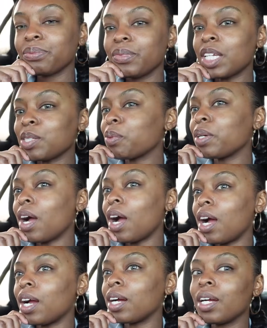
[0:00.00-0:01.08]
That's where we
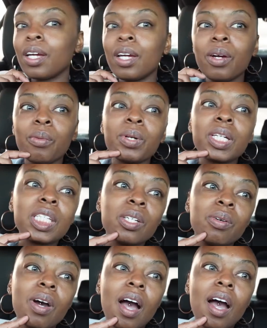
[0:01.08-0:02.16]
are. We
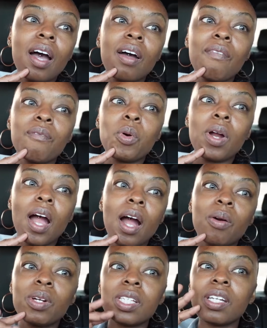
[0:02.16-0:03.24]
still got 4
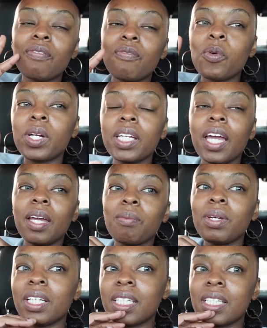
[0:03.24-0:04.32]
hours and 48
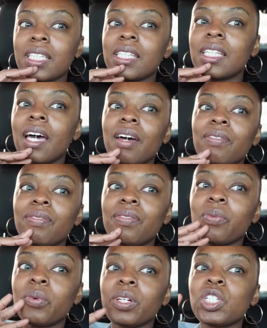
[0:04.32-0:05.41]
minutes left.
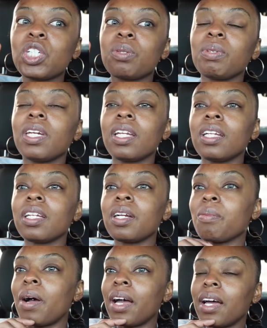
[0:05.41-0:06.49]
We should be getting there
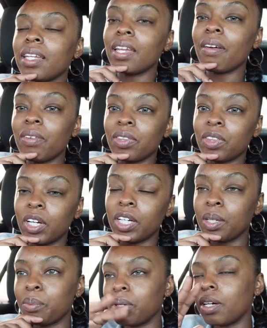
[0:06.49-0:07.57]
by
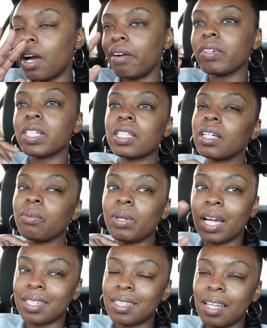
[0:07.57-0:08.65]
11:30, but obviously we
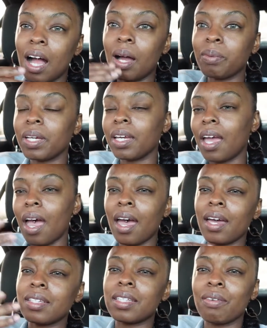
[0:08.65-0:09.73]
gotta stop, get
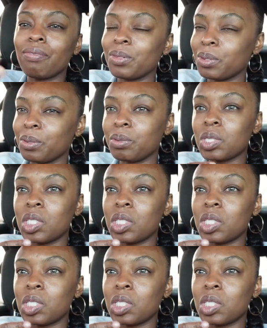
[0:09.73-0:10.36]
gas, get food.